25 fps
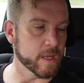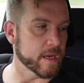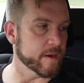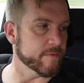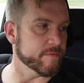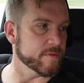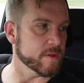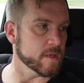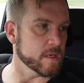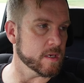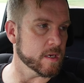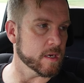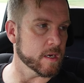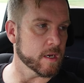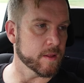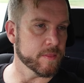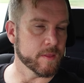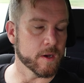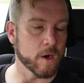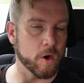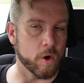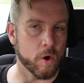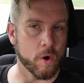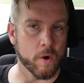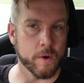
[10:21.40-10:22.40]
love
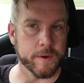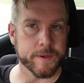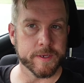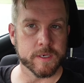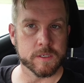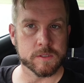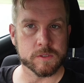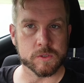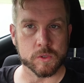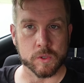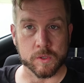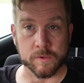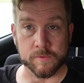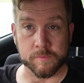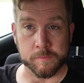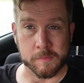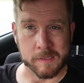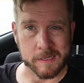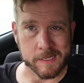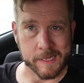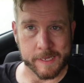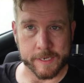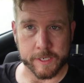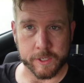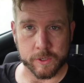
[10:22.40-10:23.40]
the odd sort of
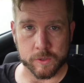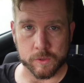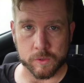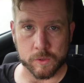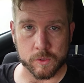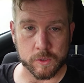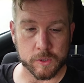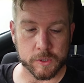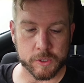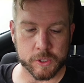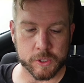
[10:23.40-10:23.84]
millennial